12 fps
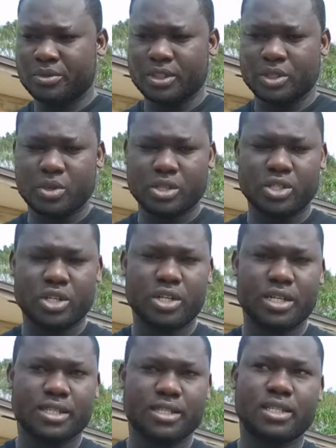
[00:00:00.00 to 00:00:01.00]
to a
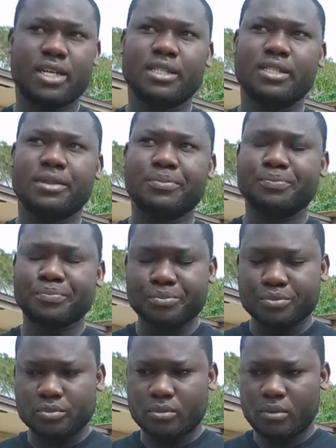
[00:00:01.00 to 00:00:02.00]
certain extent,
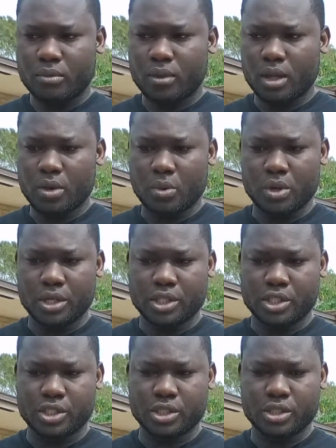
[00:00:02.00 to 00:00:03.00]

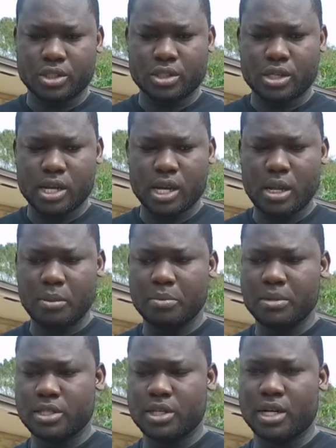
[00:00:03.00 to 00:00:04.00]
which helped
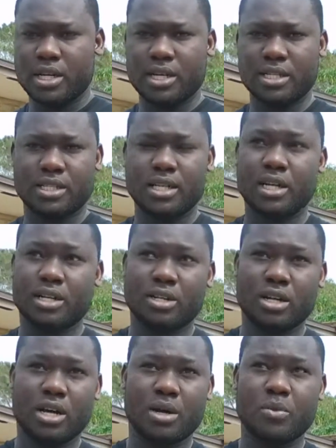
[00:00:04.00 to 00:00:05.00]
me to understand
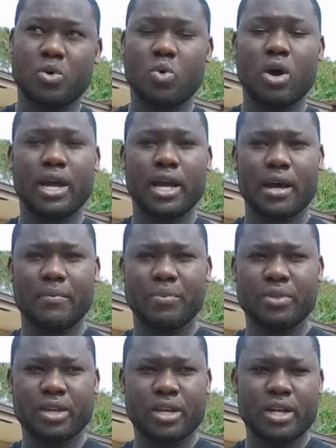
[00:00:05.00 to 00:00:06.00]
who I
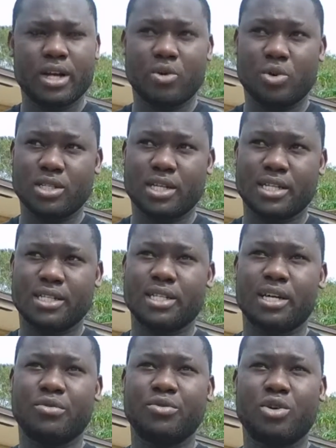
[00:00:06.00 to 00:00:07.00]
am and what I
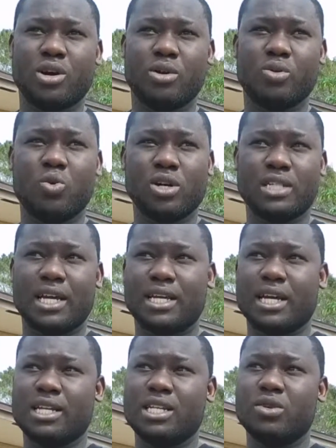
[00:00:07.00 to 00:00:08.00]
stand for and what I
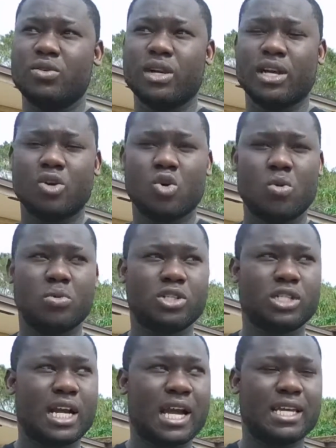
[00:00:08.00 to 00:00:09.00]
can deal with and how
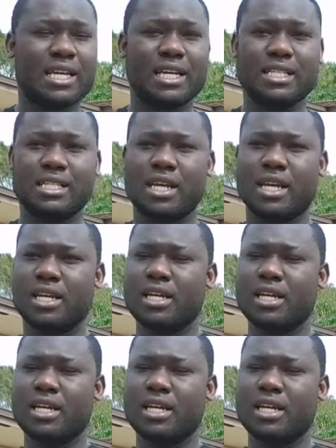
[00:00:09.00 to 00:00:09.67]
much I can take.